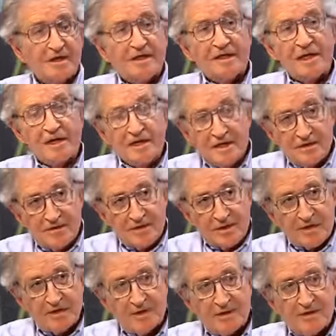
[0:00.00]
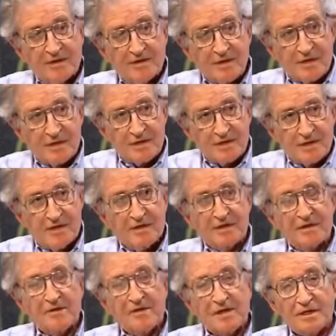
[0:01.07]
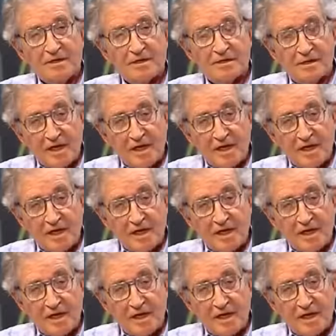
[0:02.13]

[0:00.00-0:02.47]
to get Israel to send U.S.